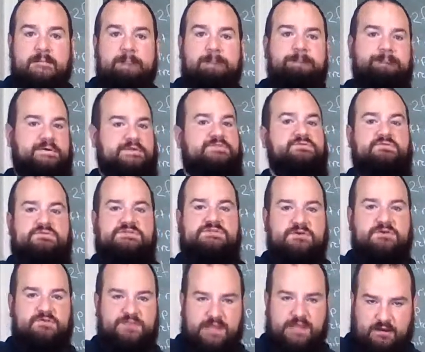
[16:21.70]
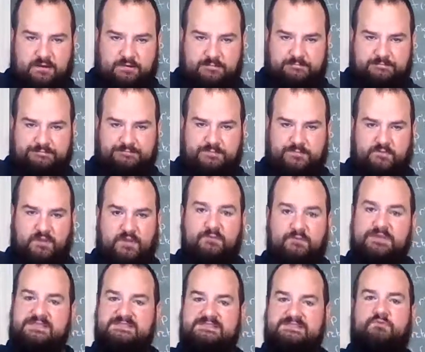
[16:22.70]
but they're still there, right? We
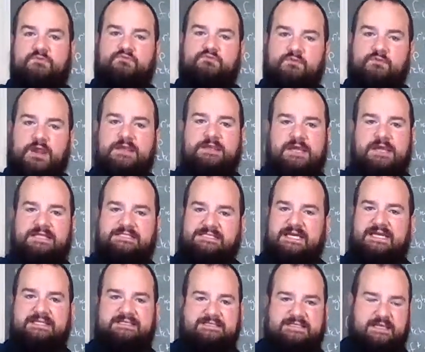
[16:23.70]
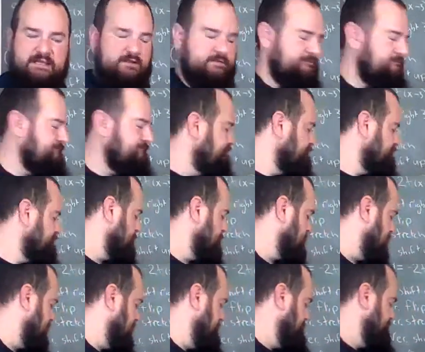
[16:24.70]
can still recognize that it's there,
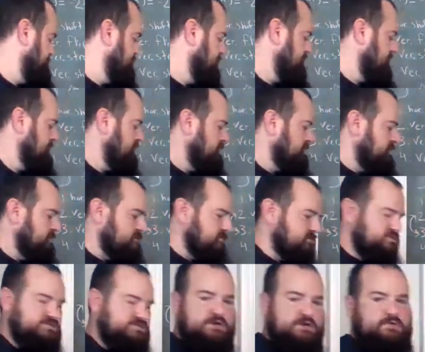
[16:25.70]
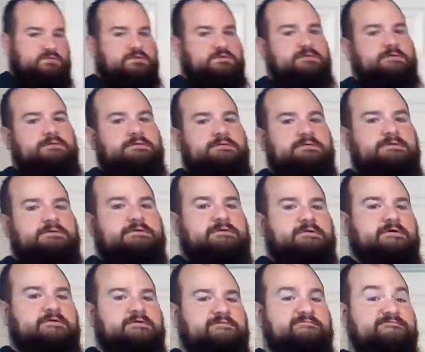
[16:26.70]
okay? So,
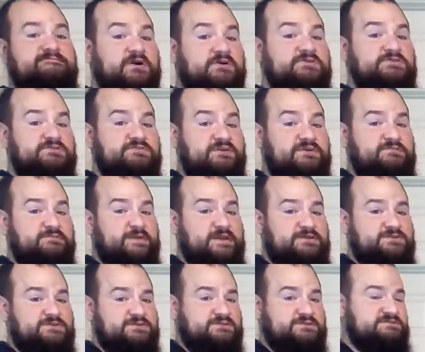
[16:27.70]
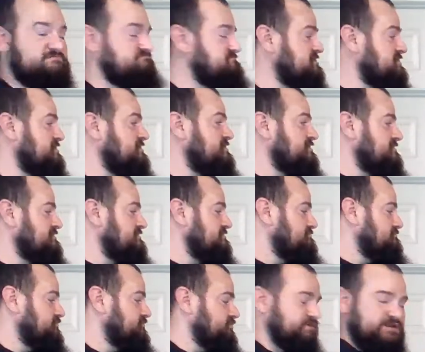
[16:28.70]
function transformations,
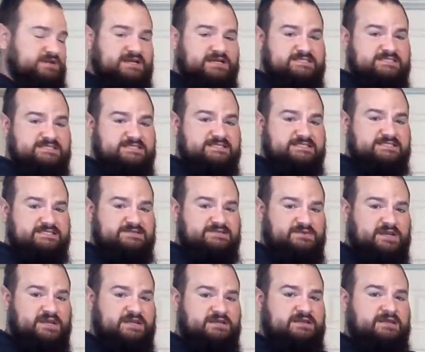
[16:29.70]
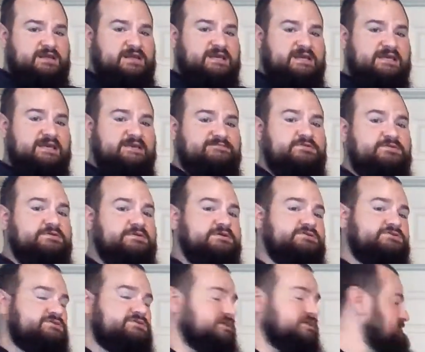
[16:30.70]
pretty nice and easy, right? If you can
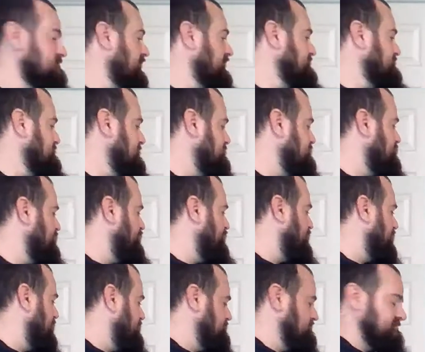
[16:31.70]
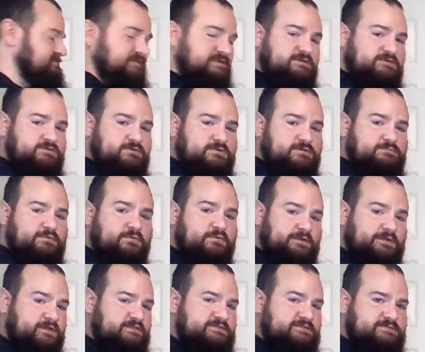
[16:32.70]
just identify singular
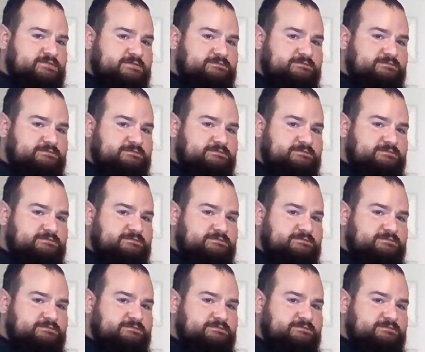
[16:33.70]
points,